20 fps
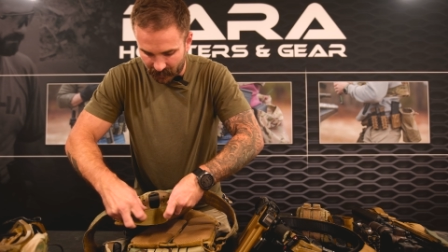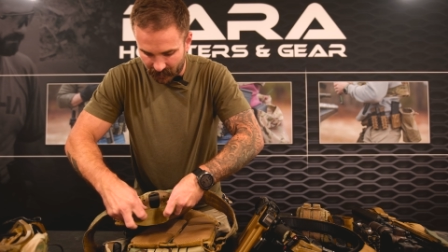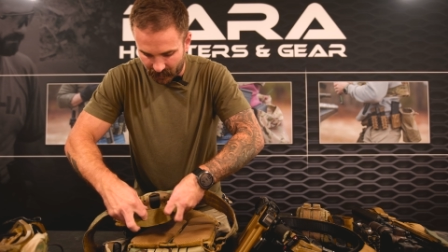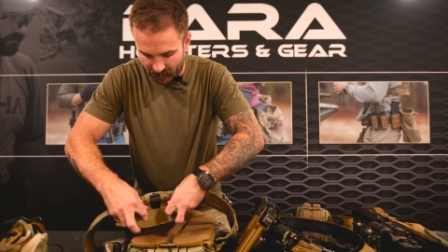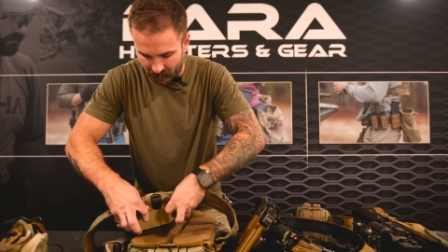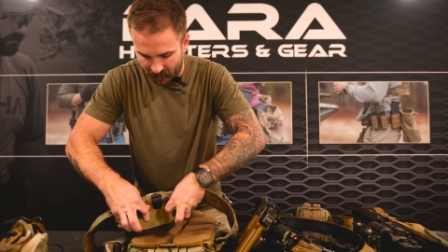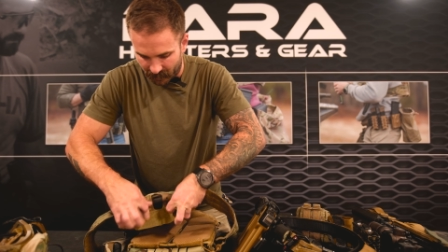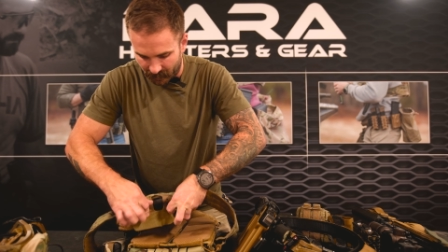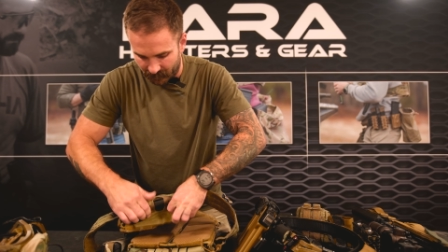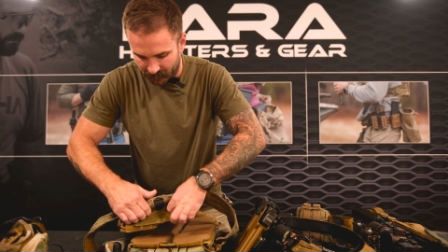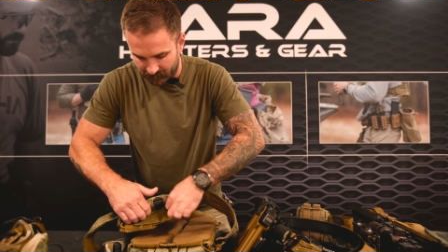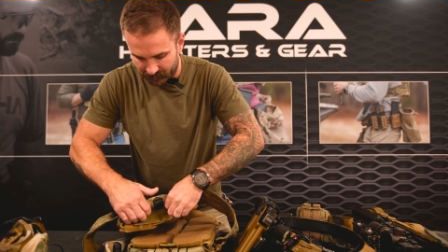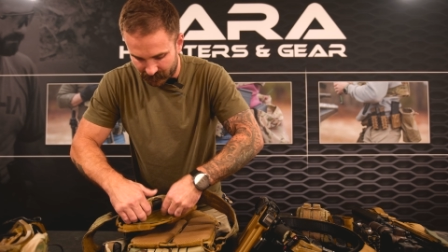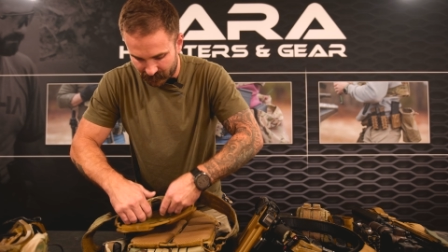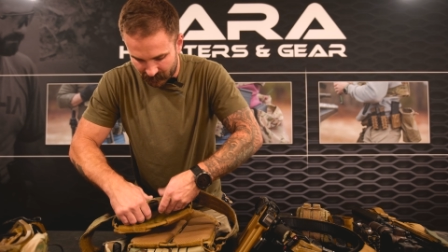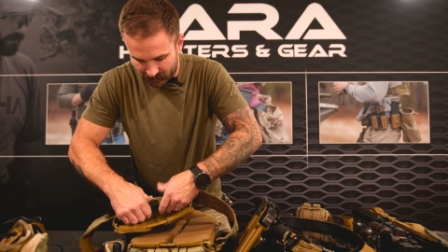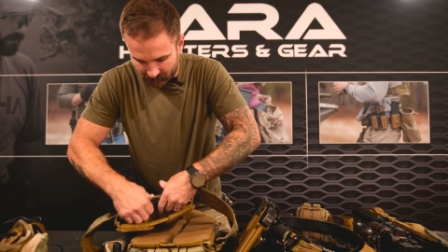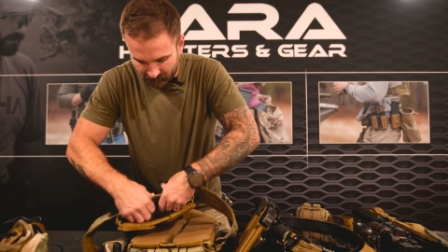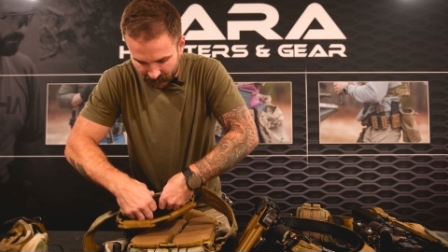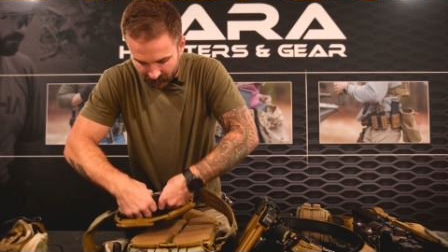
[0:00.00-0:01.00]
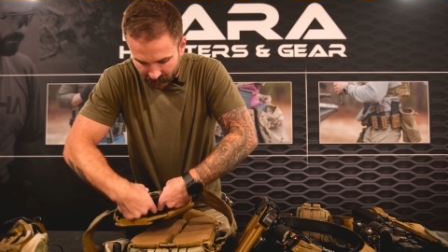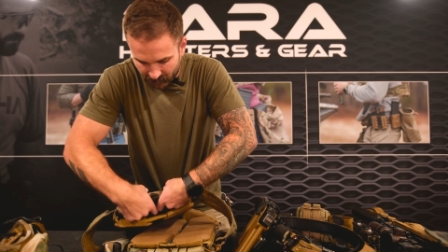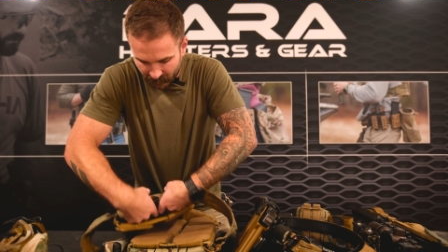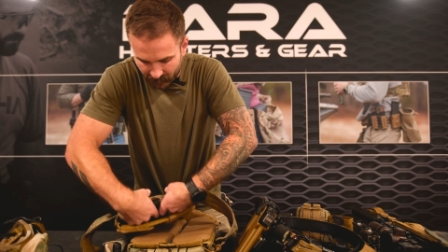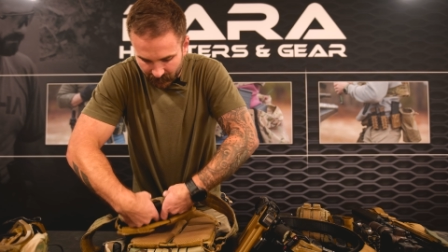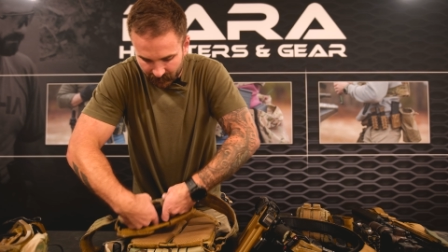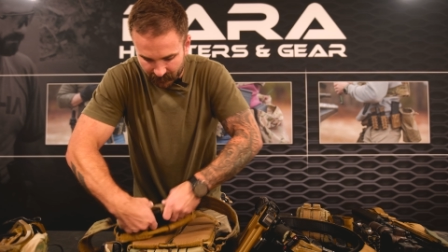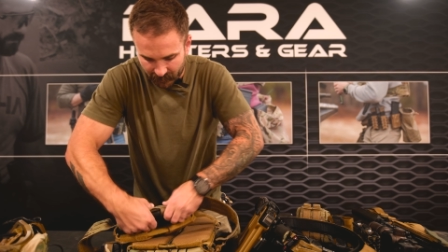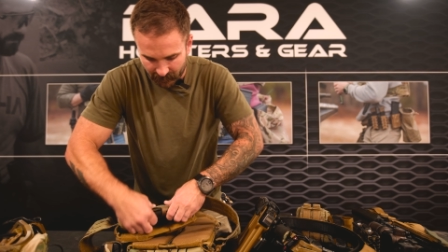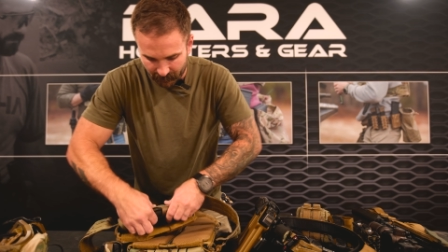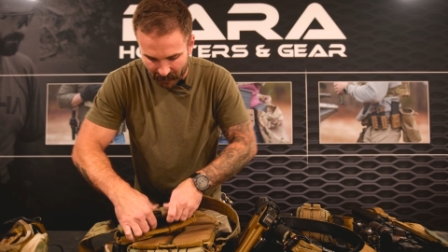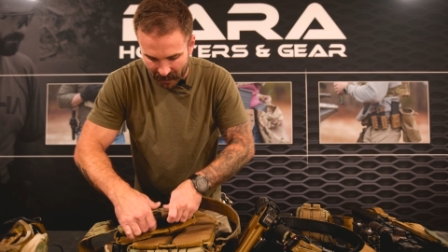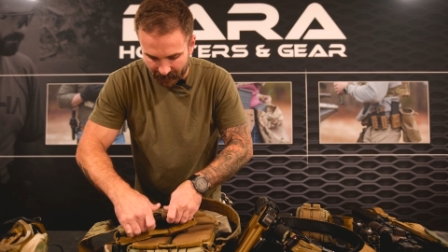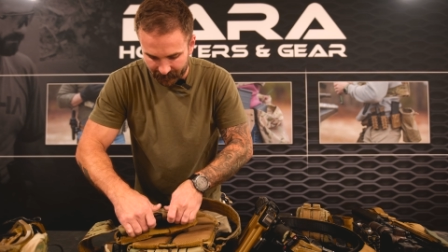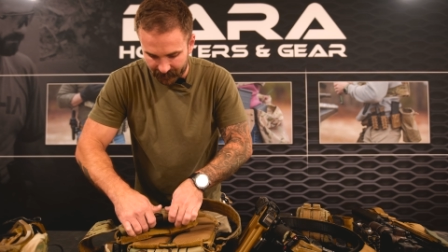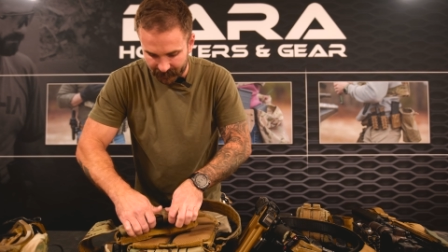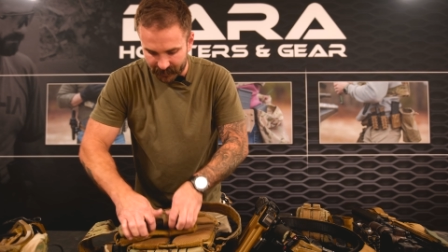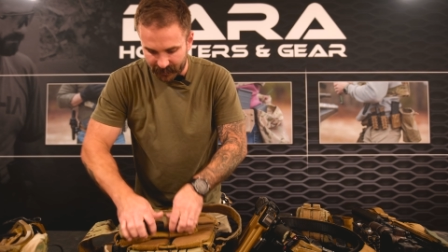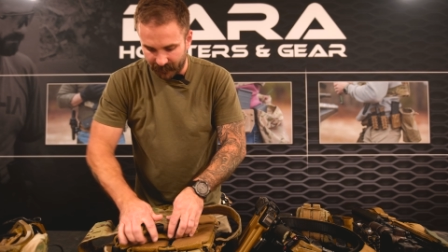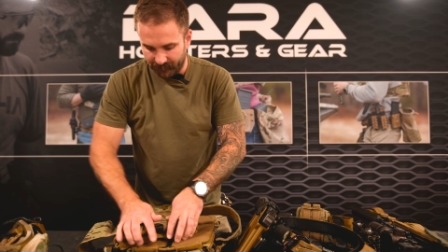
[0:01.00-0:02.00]
And the amount
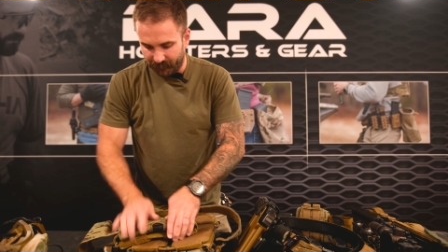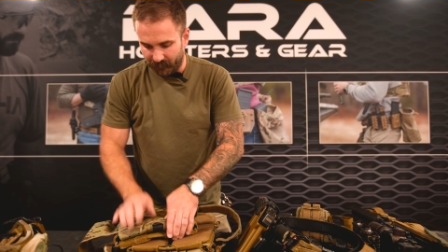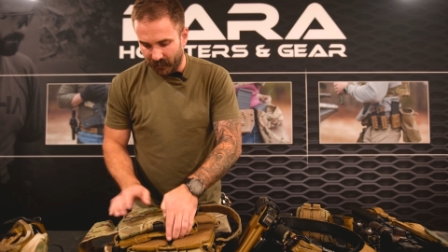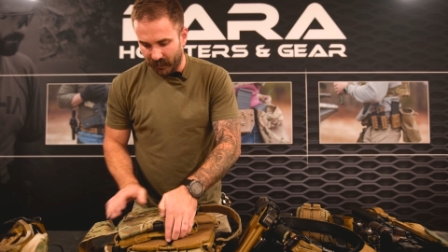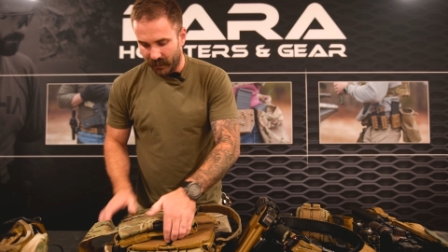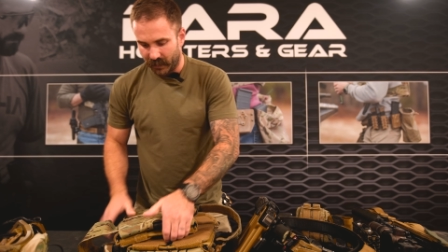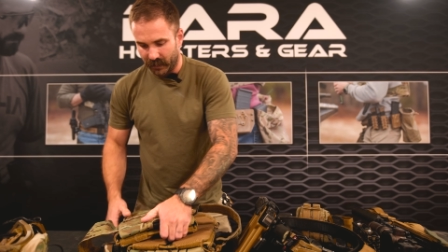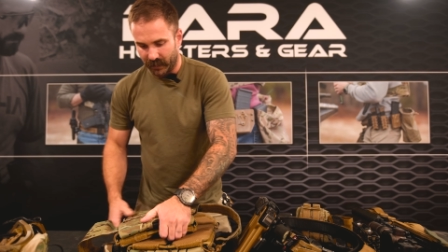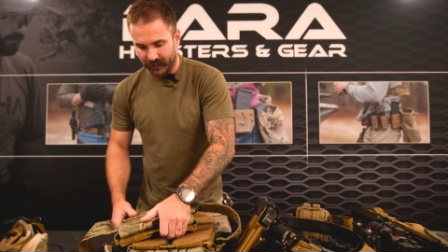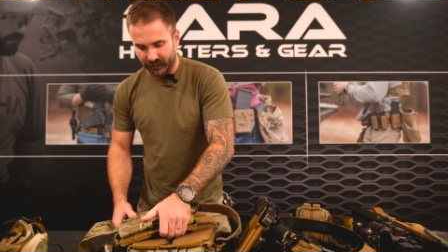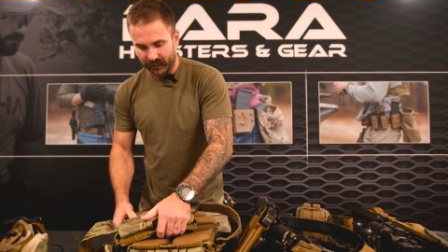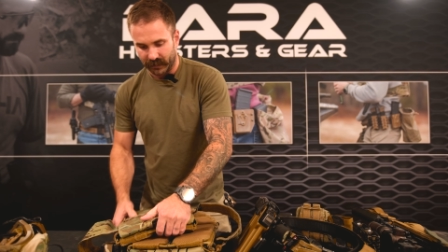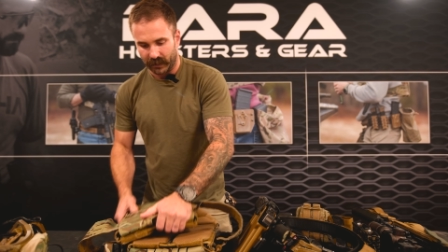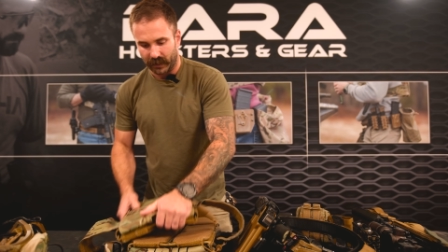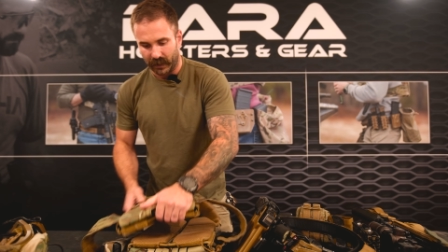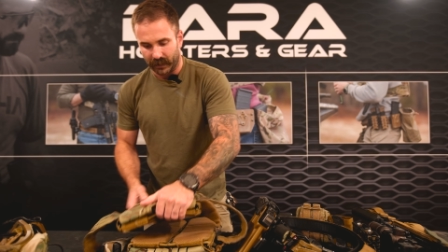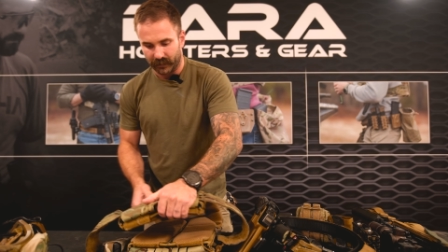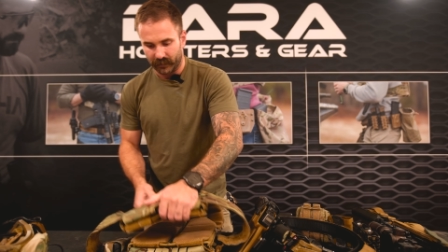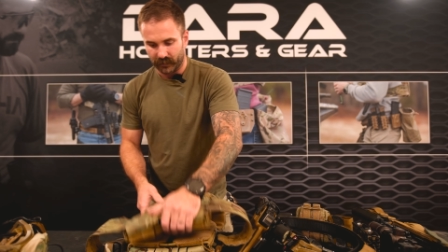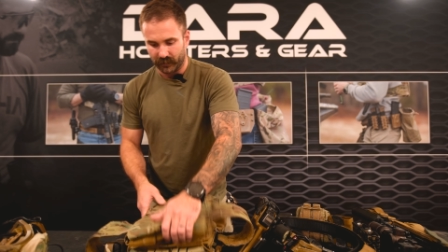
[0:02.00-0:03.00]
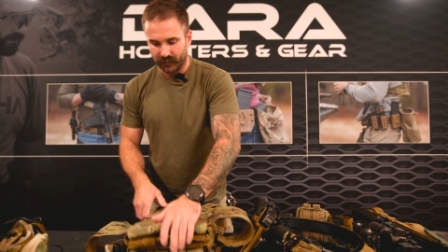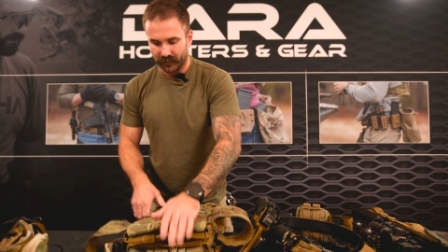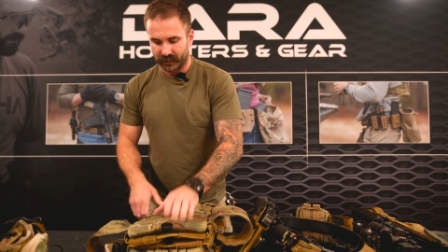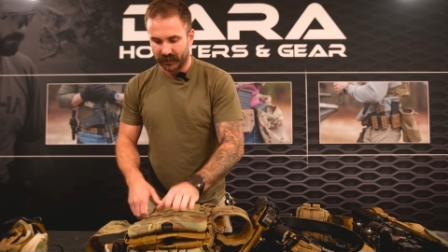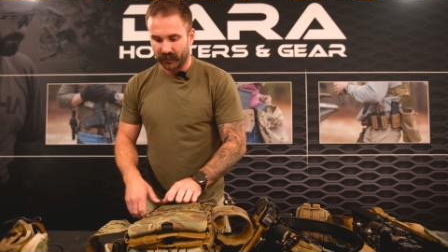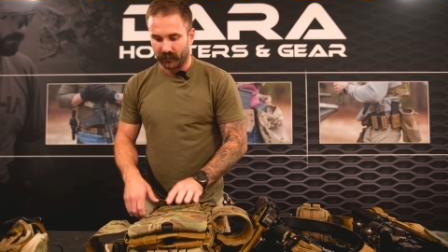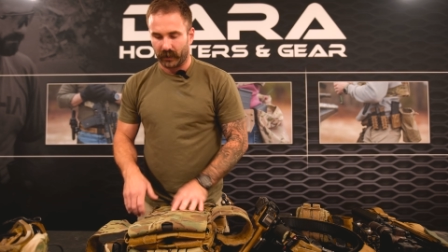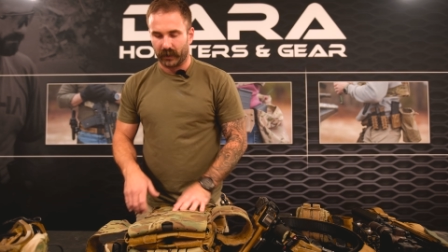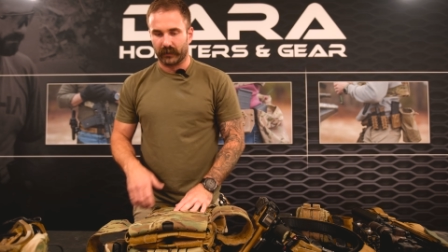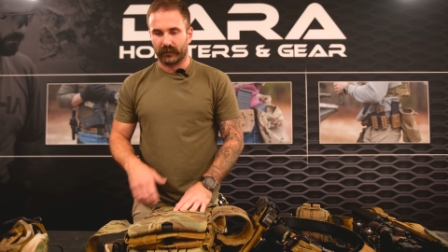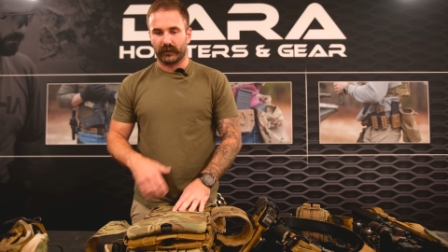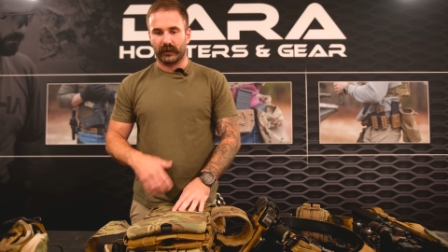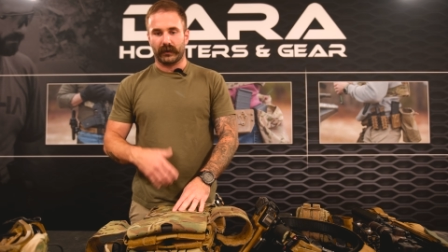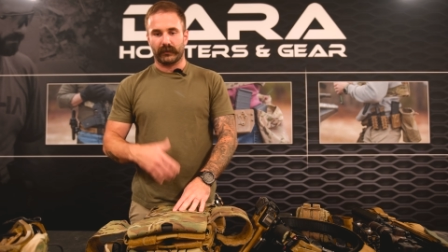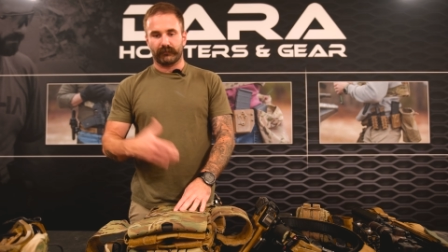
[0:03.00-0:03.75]
of different kits that I use, so I